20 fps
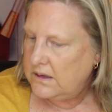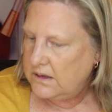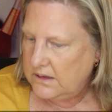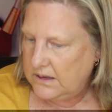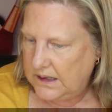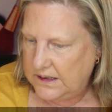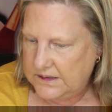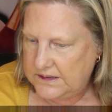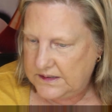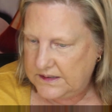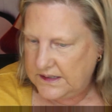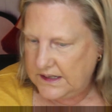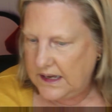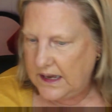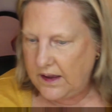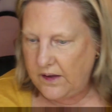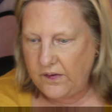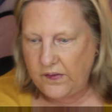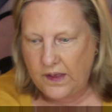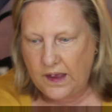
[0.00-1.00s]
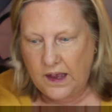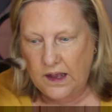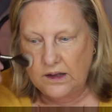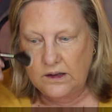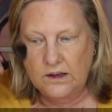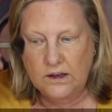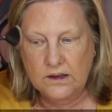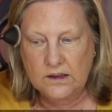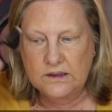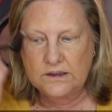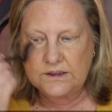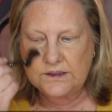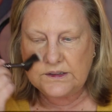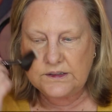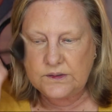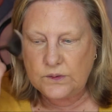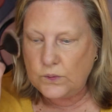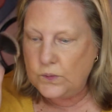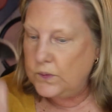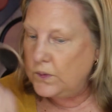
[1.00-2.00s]
Let's see how that
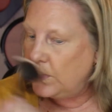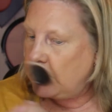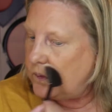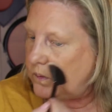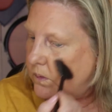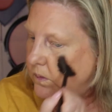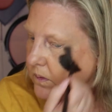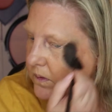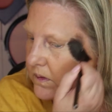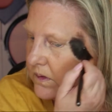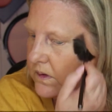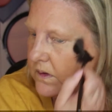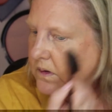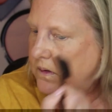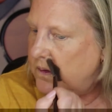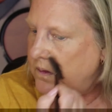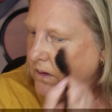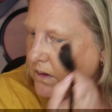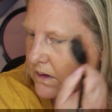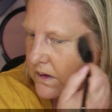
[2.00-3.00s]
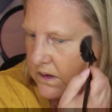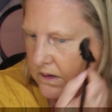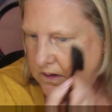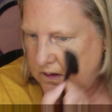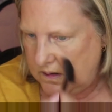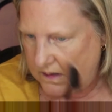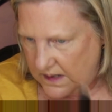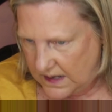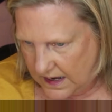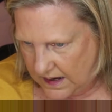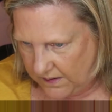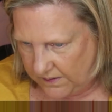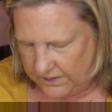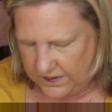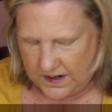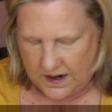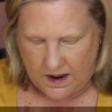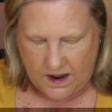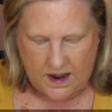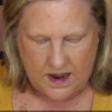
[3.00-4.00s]
looks. Ooh, How
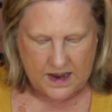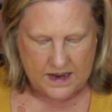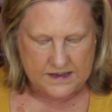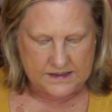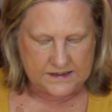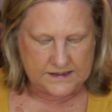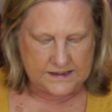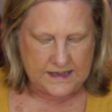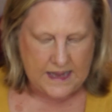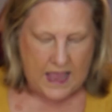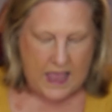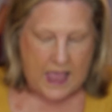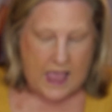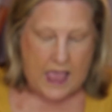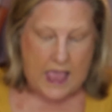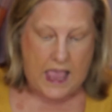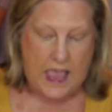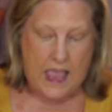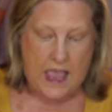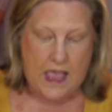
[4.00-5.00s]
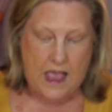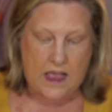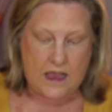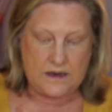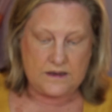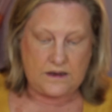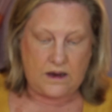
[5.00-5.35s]
nice. And